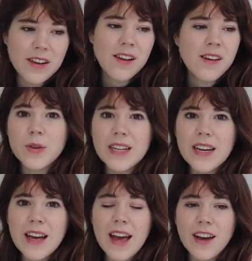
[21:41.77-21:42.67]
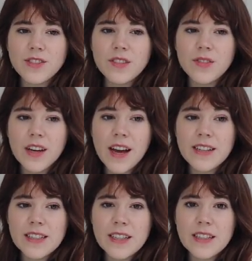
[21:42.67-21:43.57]
For reading, I actually feel like I
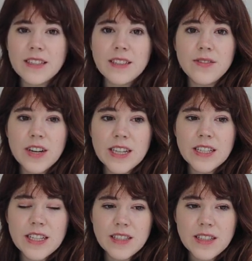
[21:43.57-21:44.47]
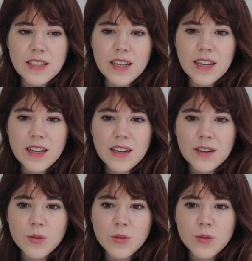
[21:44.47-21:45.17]
did very decently,